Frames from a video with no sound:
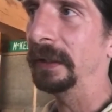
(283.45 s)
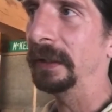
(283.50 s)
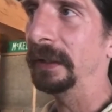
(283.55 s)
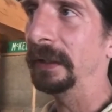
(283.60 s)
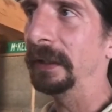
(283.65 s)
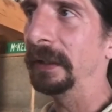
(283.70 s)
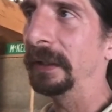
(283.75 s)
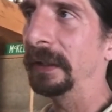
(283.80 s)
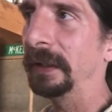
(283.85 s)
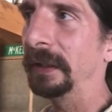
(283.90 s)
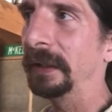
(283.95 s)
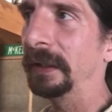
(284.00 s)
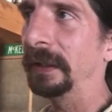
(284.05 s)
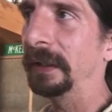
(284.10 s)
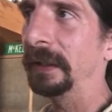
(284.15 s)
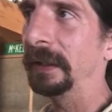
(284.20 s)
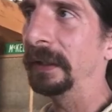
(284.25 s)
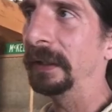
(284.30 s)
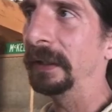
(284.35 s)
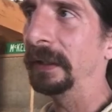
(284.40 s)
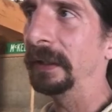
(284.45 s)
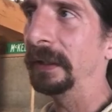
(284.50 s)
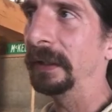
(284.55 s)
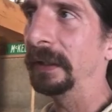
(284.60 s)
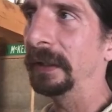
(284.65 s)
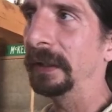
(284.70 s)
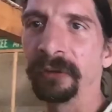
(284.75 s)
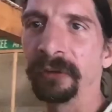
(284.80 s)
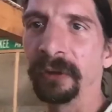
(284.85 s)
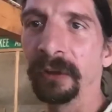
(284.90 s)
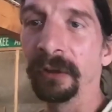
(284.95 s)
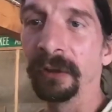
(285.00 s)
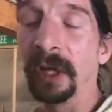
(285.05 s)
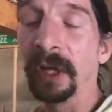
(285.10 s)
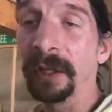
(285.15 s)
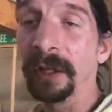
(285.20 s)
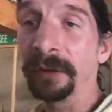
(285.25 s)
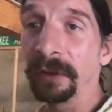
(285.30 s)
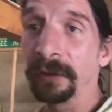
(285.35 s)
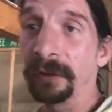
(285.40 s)
trying to be
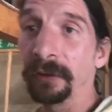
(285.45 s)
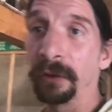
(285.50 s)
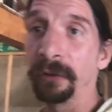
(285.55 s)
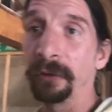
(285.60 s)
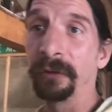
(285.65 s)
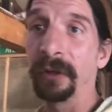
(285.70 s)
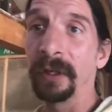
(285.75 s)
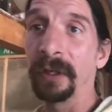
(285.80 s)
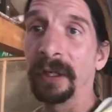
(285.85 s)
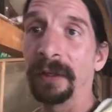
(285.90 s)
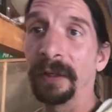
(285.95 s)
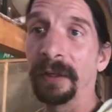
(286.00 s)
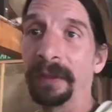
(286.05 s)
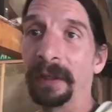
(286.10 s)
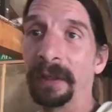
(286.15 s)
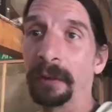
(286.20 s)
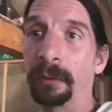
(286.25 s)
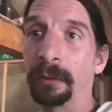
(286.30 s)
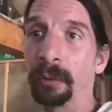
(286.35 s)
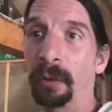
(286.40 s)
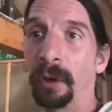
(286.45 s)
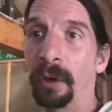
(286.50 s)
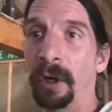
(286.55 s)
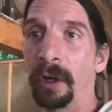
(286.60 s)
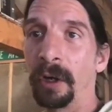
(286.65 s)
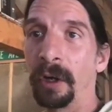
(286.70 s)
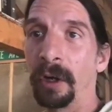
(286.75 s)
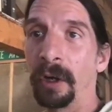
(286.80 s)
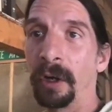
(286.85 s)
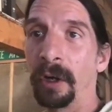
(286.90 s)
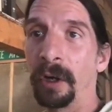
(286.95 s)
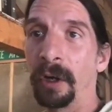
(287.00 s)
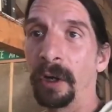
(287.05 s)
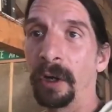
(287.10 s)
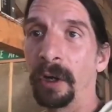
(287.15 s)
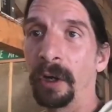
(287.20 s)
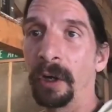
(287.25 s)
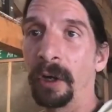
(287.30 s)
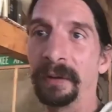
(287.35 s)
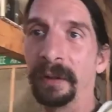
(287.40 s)
that kind of a spokesperson, not that
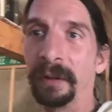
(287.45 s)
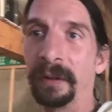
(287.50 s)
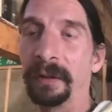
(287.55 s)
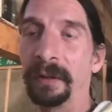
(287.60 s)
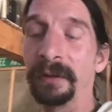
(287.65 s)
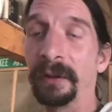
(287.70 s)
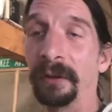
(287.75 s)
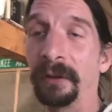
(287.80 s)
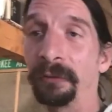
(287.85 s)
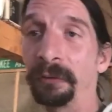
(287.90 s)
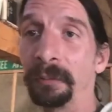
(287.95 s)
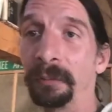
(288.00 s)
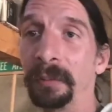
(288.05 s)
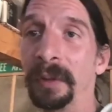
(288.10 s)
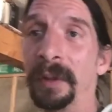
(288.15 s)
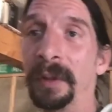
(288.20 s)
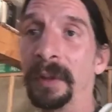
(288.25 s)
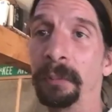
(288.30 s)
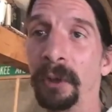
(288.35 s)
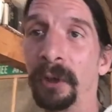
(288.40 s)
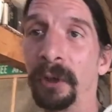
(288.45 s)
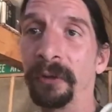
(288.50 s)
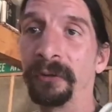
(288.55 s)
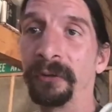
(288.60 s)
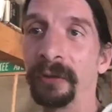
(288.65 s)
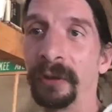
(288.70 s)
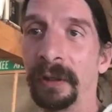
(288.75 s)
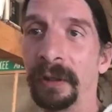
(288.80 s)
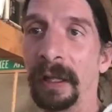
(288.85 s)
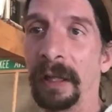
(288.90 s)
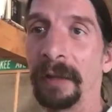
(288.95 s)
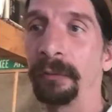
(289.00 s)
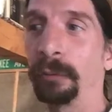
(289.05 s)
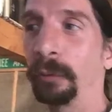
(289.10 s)
there's anything wrong with it, but just for me